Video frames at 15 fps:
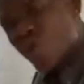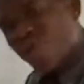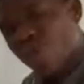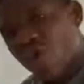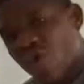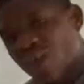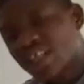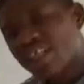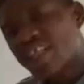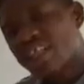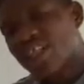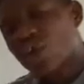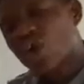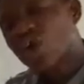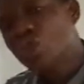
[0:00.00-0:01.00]
for
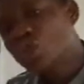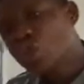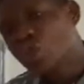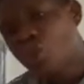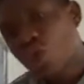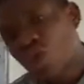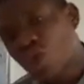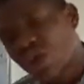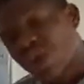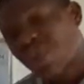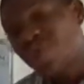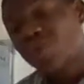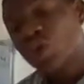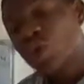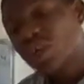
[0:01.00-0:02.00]
the control of
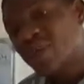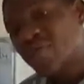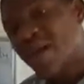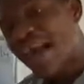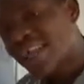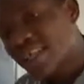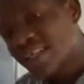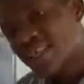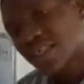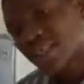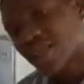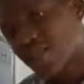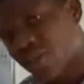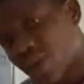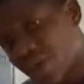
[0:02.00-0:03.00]
fluid balance in
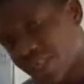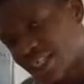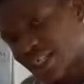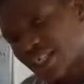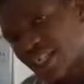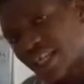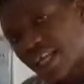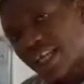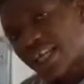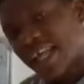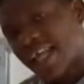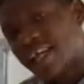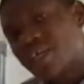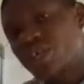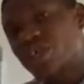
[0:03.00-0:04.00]
the body.
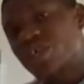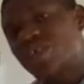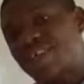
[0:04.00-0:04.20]
That is the